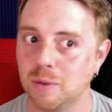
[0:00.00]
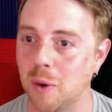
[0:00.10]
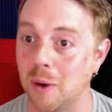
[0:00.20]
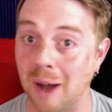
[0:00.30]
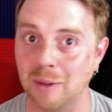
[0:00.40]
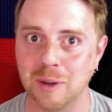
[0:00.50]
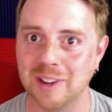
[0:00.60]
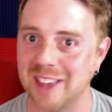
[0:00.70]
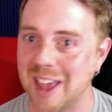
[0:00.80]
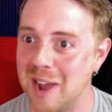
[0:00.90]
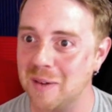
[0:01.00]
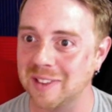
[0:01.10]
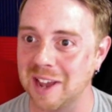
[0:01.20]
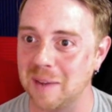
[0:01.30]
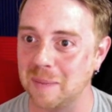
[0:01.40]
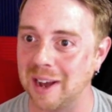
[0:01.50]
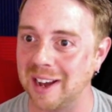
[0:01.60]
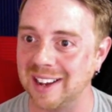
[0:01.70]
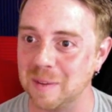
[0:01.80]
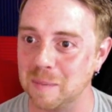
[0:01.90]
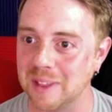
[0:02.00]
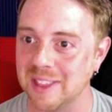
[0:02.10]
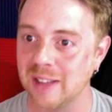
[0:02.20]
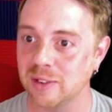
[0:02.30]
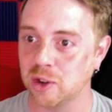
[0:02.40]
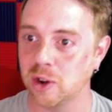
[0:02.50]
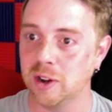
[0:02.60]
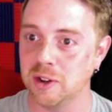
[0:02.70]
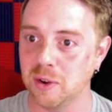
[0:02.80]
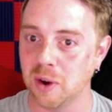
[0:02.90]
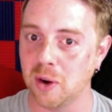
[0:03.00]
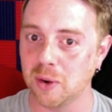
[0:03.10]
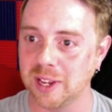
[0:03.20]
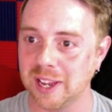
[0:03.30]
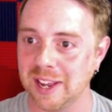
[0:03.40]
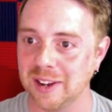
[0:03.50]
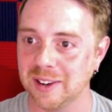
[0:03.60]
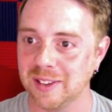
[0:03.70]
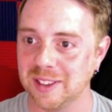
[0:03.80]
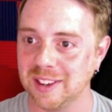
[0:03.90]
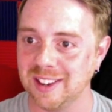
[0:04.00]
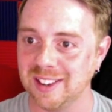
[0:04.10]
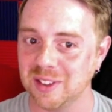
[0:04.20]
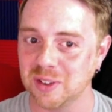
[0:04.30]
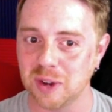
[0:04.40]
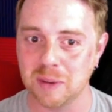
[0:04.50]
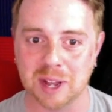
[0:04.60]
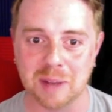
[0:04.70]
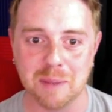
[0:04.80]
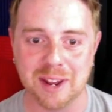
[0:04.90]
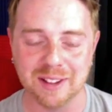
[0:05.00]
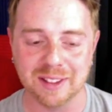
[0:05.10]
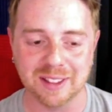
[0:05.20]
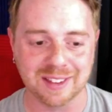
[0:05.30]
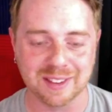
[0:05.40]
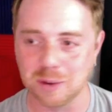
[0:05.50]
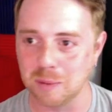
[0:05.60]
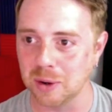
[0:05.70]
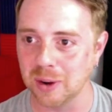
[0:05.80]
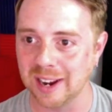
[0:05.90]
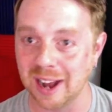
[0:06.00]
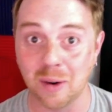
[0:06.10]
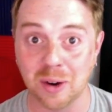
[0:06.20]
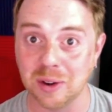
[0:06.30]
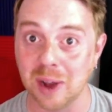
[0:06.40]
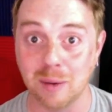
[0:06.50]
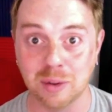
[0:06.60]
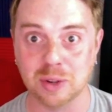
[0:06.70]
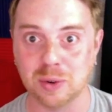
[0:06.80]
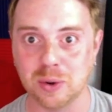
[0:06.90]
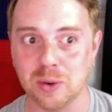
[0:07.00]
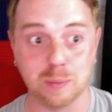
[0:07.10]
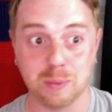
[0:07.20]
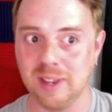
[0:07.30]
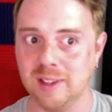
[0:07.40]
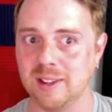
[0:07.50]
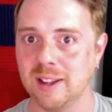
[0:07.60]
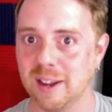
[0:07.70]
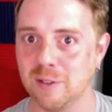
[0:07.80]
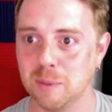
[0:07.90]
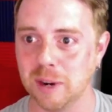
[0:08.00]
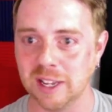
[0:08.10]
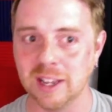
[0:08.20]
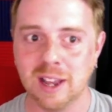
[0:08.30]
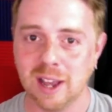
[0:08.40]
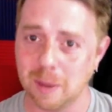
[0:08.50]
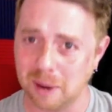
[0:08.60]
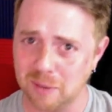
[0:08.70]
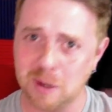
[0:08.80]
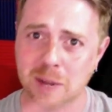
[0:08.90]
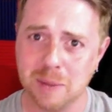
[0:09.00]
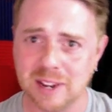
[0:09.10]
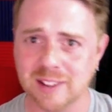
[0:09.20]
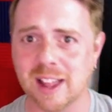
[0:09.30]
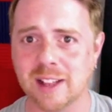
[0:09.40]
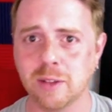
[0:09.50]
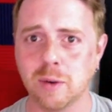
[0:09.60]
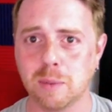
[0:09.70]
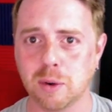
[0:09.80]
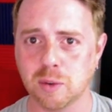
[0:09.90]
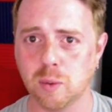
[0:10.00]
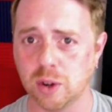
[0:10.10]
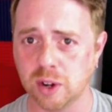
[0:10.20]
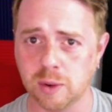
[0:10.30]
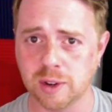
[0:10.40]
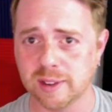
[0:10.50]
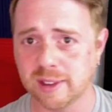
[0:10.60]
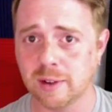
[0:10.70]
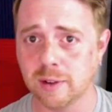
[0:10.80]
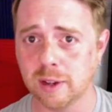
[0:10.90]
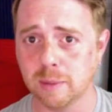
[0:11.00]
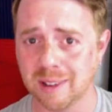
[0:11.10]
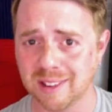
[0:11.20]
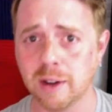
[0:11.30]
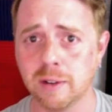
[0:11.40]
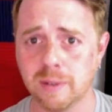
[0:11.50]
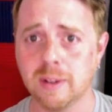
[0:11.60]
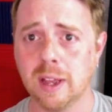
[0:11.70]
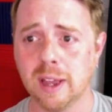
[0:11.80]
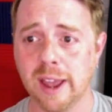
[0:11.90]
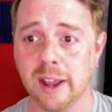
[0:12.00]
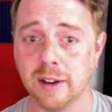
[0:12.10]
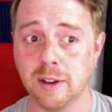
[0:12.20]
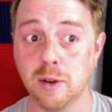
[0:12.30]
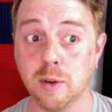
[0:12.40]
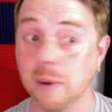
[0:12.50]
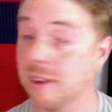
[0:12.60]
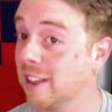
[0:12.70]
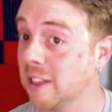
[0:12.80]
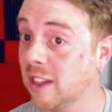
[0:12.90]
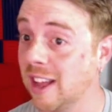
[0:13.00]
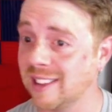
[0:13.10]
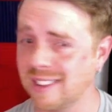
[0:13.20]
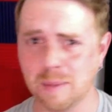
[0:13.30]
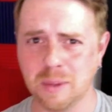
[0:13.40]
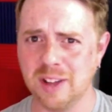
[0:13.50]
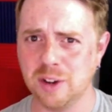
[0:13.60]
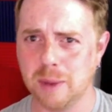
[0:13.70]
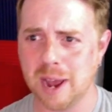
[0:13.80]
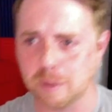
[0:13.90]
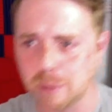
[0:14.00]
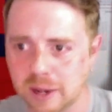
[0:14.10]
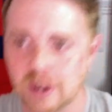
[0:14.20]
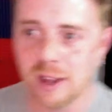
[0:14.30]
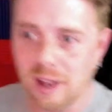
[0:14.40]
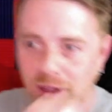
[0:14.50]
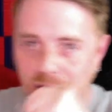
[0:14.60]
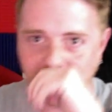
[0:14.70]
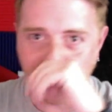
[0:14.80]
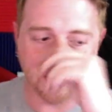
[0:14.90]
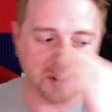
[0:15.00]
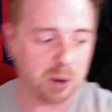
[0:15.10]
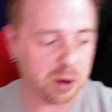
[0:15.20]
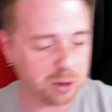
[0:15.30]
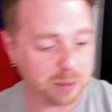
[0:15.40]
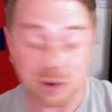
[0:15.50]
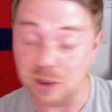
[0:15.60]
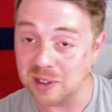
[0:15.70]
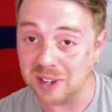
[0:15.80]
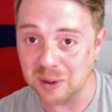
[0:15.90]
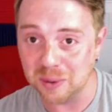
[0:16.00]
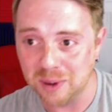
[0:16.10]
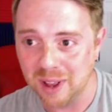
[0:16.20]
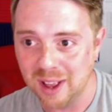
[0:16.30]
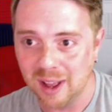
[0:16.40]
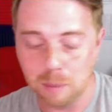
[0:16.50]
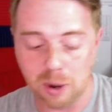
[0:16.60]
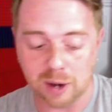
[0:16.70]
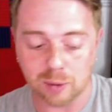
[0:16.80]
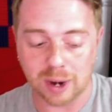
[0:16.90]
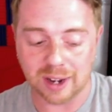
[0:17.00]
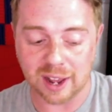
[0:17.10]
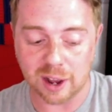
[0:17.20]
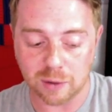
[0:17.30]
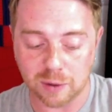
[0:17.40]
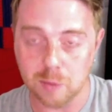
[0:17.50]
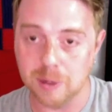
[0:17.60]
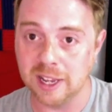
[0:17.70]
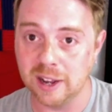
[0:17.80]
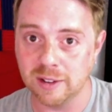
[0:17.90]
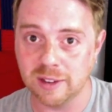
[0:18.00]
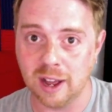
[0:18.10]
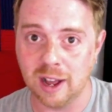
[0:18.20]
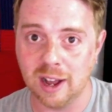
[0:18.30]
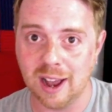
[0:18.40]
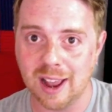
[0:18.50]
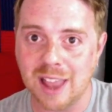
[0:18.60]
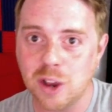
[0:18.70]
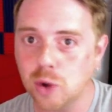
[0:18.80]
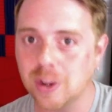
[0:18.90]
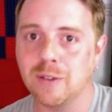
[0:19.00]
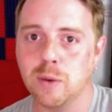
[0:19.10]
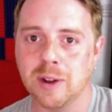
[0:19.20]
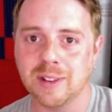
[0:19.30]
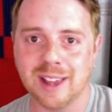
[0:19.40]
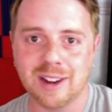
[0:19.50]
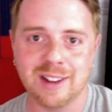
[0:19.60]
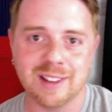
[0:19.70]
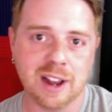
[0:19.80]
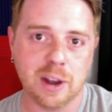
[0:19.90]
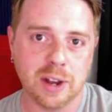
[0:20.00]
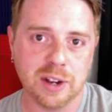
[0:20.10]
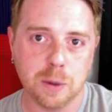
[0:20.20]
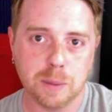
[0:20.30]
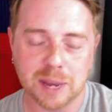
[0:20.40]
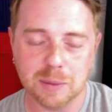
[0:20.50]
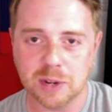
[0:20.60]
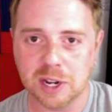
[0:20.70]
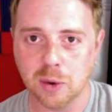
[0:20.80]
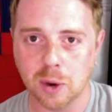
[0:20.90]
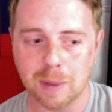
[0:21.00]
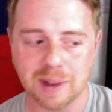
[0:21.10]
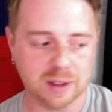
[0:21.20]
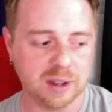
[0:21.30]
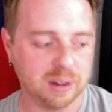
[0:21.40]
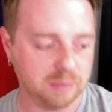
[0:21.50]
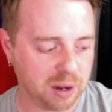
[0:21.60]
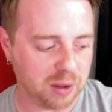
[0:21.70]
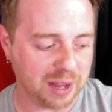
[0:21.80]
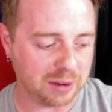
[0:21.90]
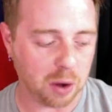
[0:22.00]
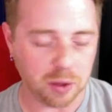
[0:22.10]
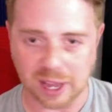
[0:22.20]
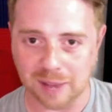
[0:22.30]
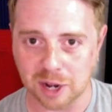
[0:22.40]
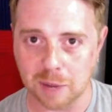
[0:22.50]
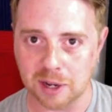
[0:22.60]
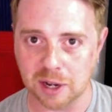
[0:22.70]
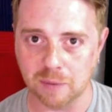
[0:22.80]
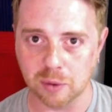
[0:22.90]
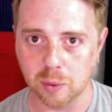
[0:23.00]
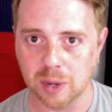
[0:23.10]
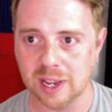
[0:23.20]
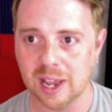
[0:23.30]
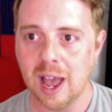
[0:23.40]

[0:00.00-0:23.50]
I was about to say, hey, what's up? But now, Sean, you are already in the stream like immediately. That's super great. How are you? How was the cruise? Please tell everybody. And by everybody, I mean exactly the one person watching, which is essentially myself and you. But nonetheless, I'm glad you're back, man. Looking forward to tomorrow. It'll be good to see you. But right now, for everybody else, usually every week on Saturdays, I go ahead and do a pickups video where I basically, lay out all the games that I picked up for the week.